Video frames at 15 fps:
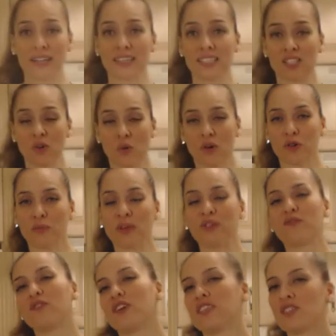All right, this corned
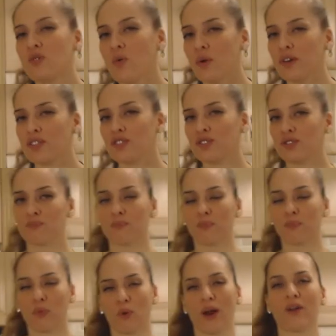beef is going to
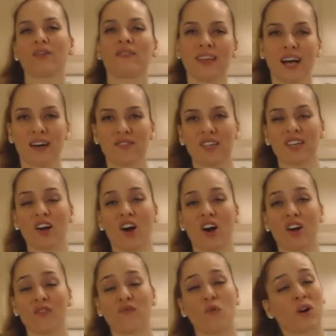brown in the oven
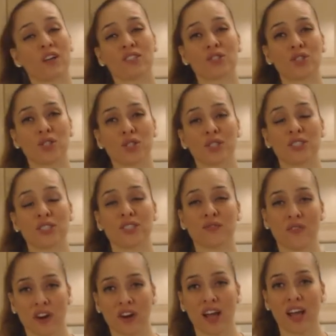on four hundred degrees
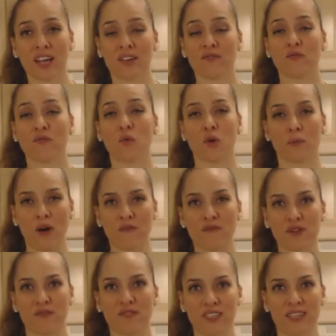Fahrenheit for
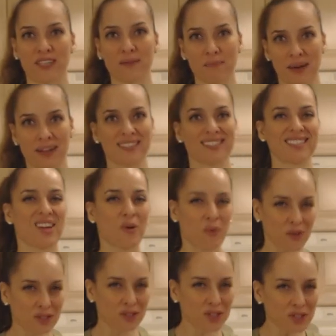about fifteen minutes,
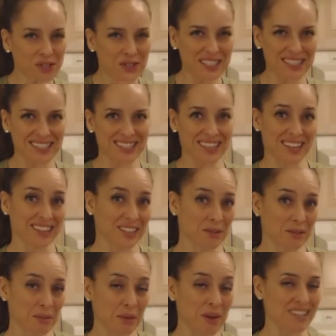or until you see it's a
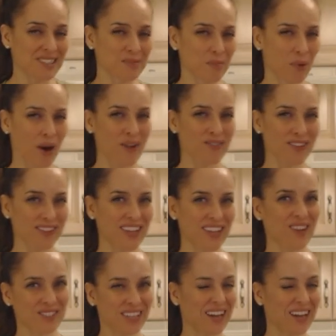little bit nice and browned on the